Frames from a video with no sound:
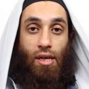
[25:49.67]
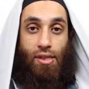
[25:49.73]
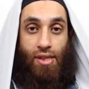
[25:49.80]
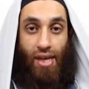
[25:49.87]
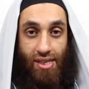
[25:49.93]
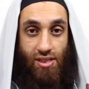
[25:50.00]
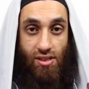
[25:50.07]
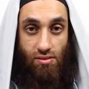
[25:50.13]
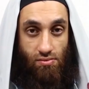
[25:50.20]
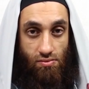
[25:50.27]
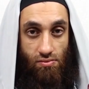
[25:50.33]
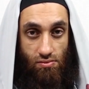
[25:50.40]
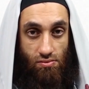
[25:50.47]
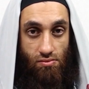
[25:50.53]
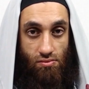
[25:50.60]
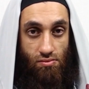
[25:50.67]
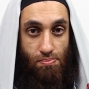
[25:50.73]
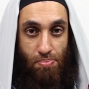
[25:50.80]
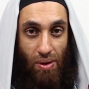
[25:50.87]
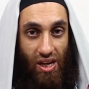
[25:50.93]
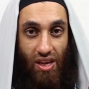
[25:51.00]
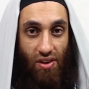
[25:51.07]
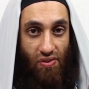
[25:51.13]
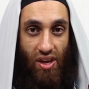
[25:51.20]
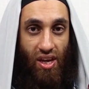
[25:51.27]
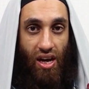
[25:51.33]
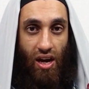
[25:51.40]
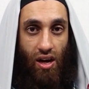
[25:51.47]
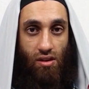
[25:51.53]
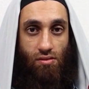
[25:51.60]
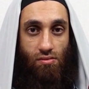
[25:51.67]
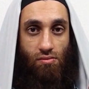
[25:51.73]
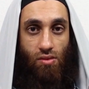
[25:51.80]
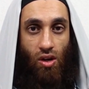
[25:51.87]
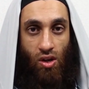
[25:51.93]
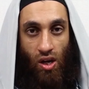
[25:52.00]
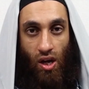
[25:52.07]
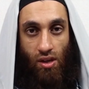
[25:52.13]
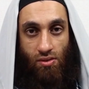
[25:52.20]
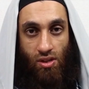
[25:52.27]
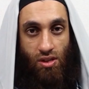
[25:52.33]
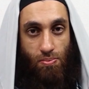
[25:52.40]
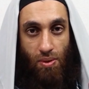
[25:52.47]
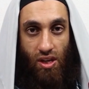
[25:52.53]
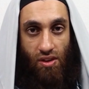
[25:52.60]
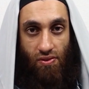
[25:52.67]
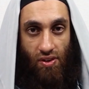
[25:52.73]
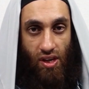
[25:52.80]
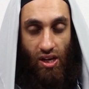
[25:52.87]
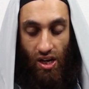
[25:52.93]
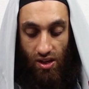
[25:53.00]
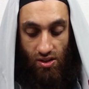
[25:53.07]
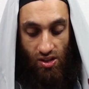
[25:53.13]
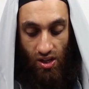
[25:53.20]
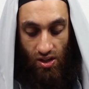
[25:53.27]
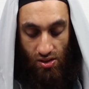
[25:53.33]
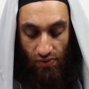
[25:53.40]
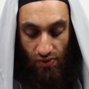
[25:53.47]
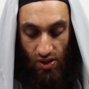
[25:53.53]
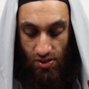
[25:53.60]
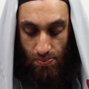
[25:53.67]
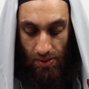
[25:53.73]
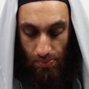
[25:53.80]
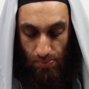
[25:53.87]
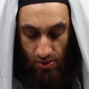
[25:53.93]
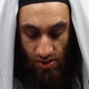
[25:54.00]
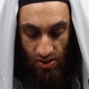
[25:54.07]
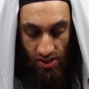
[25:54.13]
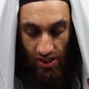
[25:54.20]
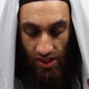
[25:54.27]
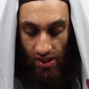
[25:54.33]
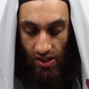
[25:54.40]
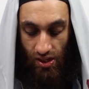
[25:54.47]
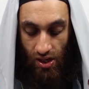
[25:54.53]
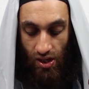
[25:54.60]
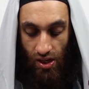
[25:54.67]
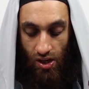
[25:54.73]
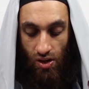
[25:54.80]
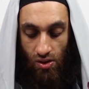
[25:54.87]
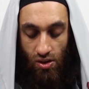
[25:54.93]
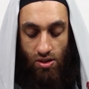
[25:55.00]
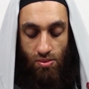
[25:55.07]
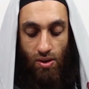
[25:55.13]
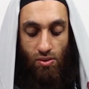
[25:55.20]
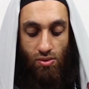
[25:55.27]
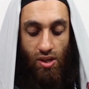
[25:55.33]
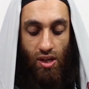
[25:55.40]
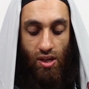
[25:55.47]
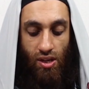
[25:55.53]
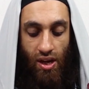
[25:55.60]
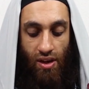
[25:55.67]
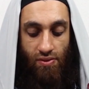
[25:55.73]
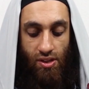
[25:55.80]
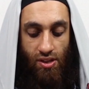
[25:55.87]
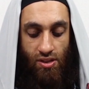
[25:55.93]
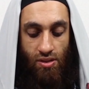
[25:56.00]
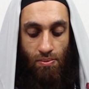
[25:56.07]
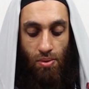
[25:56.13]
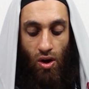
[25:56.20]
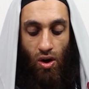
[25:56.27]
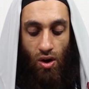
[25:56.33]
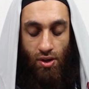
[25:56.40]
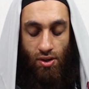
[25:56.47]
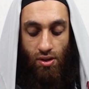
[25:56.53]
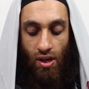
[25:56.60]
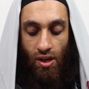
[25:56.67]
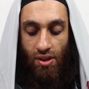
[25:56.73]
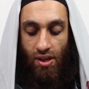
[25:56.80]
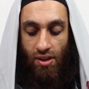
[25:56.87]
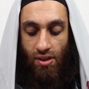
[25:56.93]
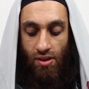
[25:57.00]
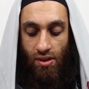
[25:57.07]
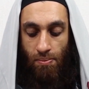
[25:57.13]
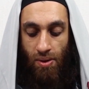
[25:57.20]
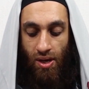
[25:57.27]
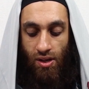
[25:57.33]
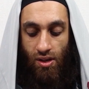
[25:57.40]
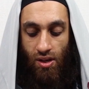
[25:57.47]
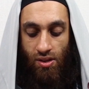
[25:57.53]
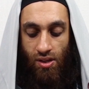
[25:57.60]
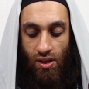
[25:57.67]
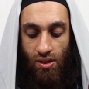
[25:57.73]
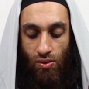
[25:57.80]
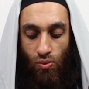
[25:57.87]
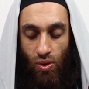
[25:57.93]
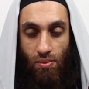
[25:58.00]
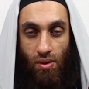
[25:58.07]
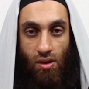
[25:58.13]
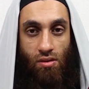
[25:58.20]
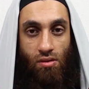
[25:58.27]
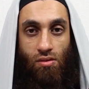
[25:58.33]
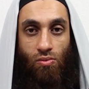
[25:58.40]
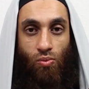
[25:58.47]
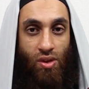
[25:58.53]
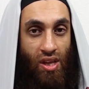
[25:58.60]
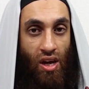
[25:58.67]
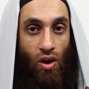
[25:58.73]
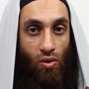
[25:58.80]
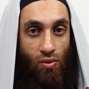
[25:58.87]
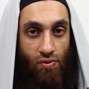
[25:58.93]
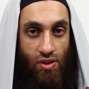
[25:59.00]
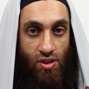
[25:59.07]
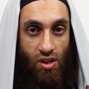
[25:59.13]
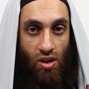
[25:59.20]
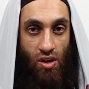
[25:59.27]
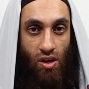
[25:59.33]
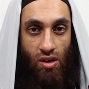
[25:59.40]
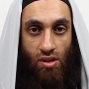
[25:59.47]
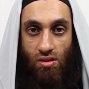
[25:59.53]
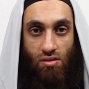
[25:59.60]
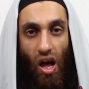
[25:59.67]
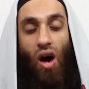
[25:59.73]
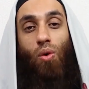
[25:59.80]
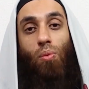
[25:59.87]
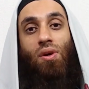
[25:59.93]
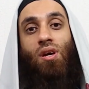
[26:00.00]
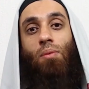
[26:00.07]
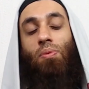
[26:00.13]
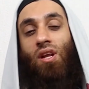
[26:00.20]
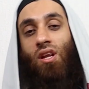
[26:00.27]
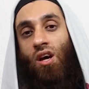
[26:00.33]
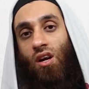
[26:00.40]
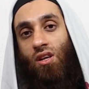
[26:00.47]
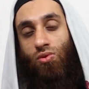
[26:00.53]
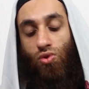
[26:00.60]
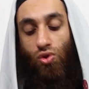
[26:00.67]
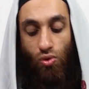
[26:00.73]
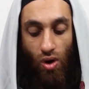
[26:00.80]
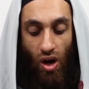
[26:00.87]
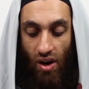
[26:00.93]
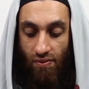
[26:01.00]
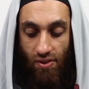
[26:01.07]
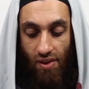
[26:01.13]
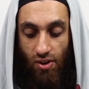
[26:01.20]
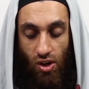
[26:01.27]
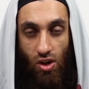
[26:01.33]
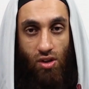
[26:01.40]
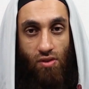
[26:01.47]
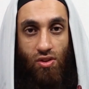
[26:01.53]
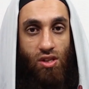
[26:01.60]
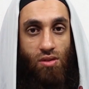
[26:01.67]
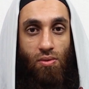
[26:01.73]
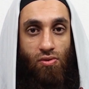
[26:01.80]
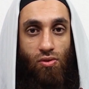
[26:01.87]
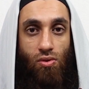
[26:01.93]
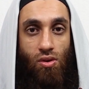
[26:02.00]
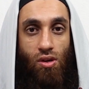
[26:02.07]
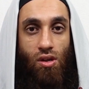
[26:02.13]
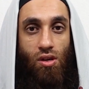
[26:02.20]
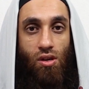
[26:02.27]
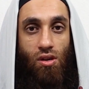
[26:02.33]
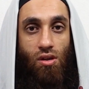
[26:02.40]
this belief here, okay, this belief here that the first people to see Allah subhanahu wa ta'ala in heaven is the blind, and then the men, and then the women with their own physical eyes. I will be completely honest with you, I've never heard of this before.